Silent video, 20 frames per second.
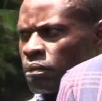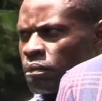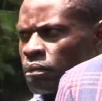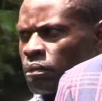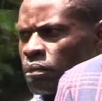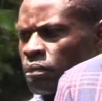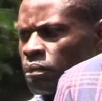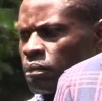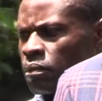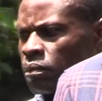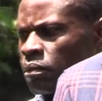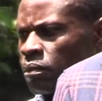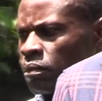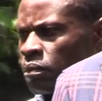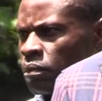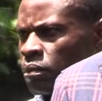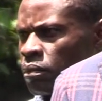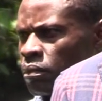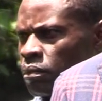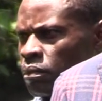
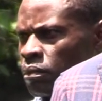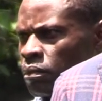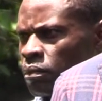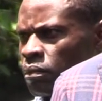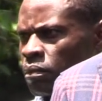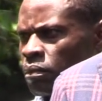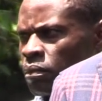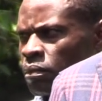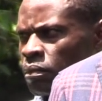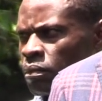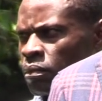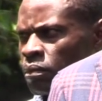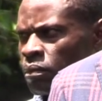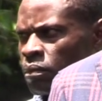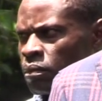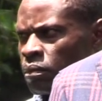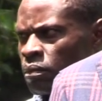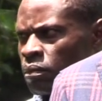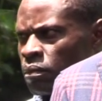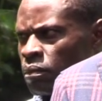
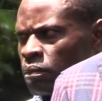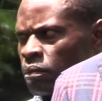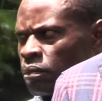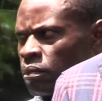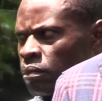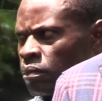(not speaking)